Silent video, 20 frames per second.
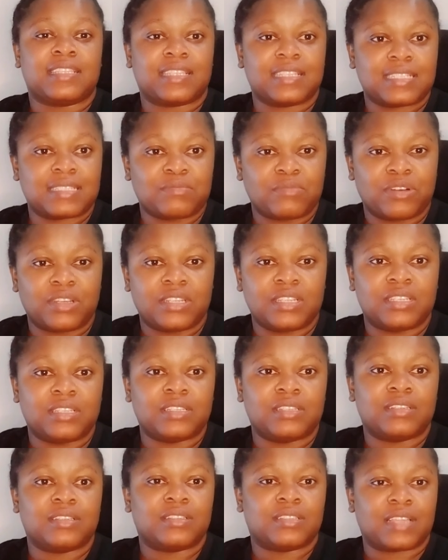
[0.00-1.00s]
this
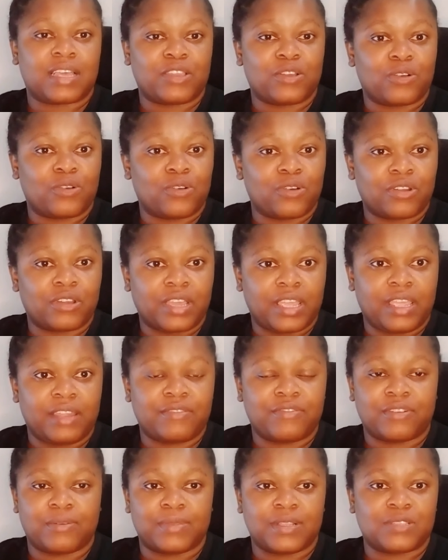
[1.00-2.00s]
money that you're gonna
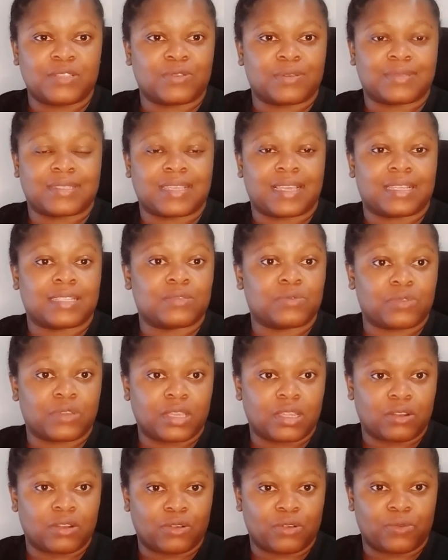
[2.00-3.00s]
earn from this website will
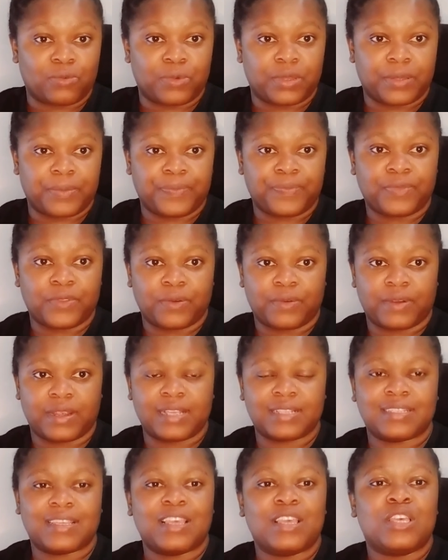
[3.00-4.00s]
go a long way all
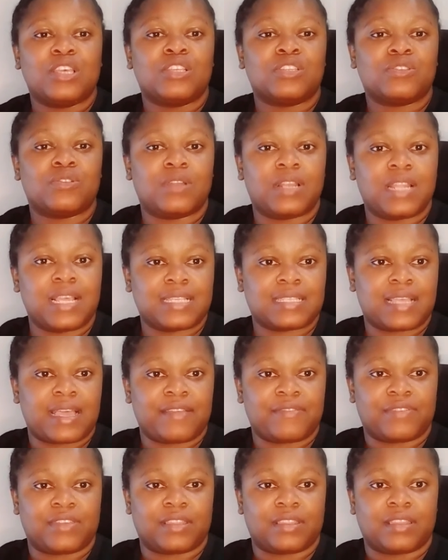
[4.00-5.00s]
right so let's
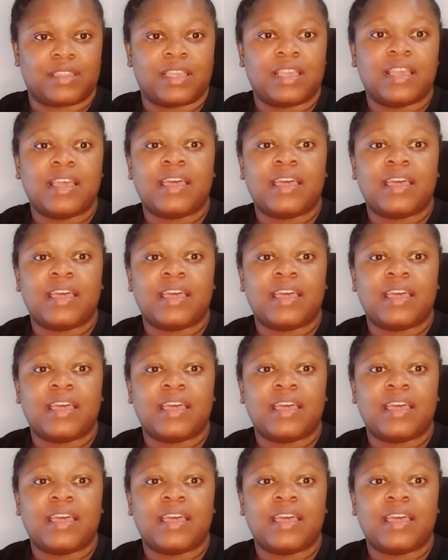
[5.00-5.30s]
dive in